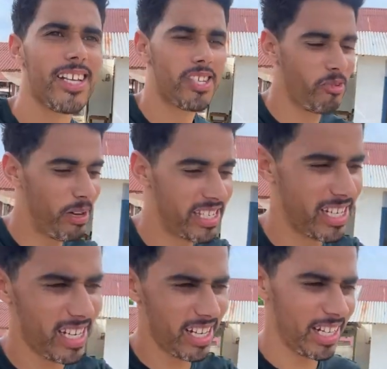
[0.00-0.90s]
So
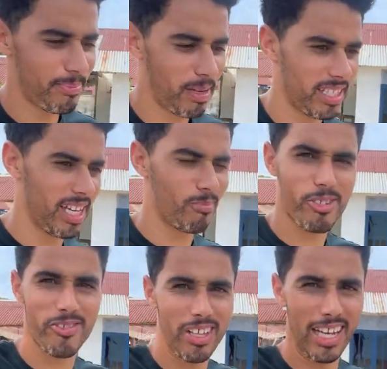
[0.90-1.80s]
basically here in Padang,
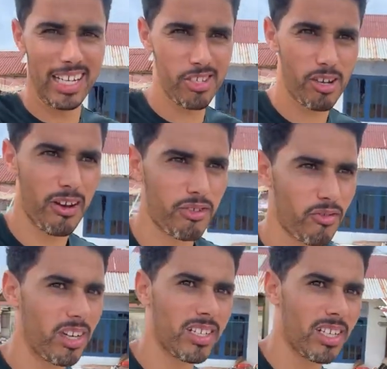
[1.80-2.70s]
most of the islands you have to
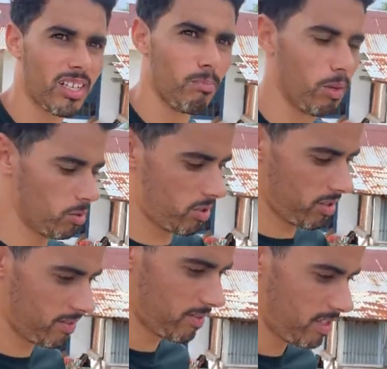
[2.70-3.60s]
rent a boat
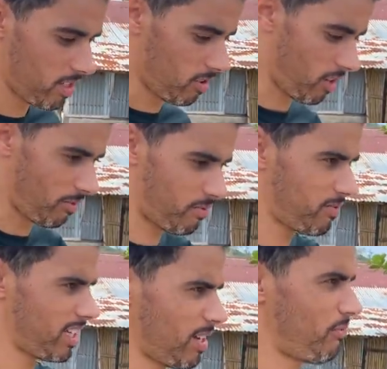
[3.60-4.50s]
or a,
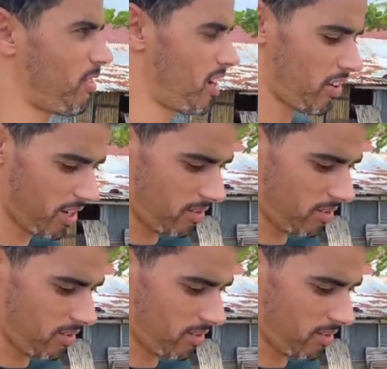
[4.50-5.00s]
like a ferry